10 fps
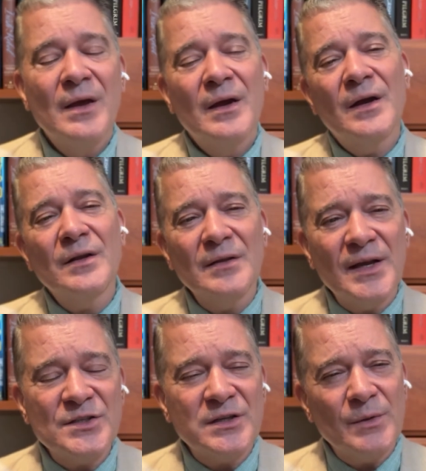And then
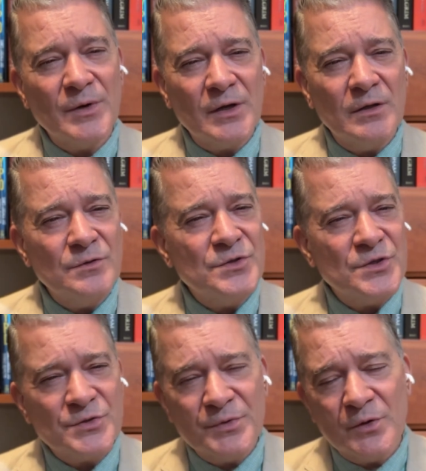lastly, I want to close
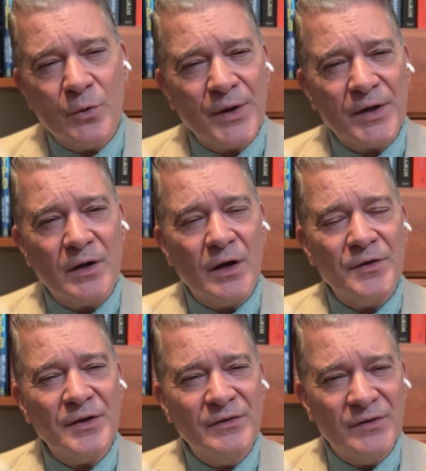just real quick on
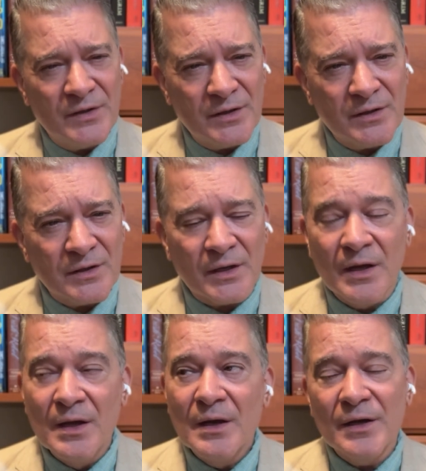the Diddy thing.
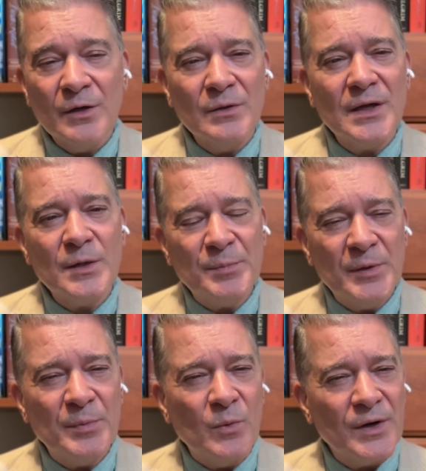I know a lot of
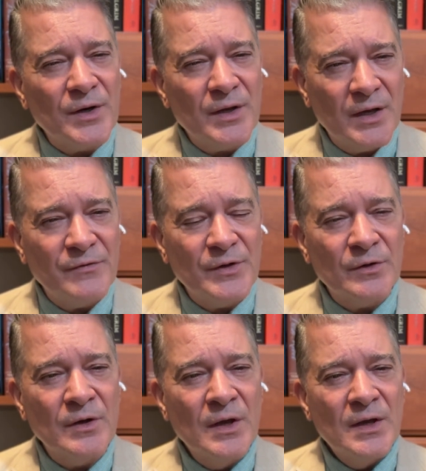people wanted
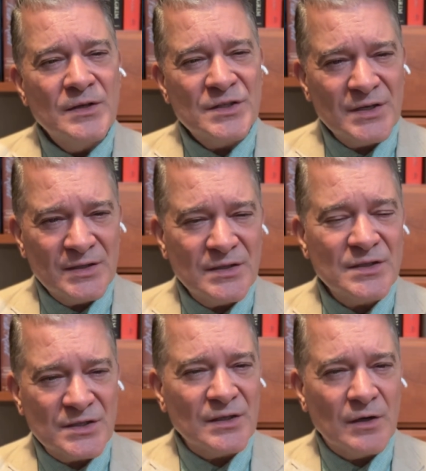heavier
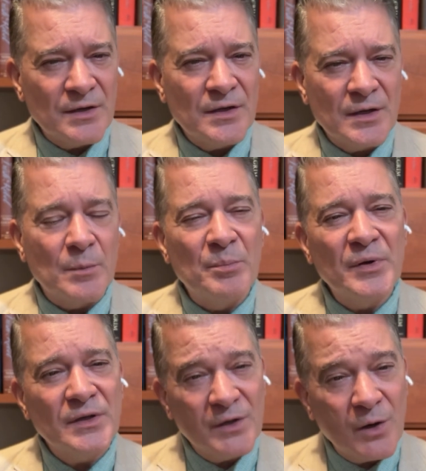sentencing on him, but
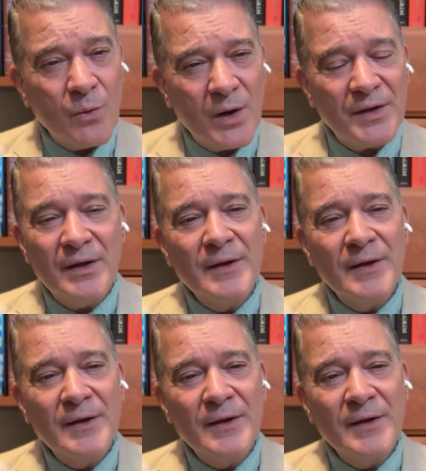you know what?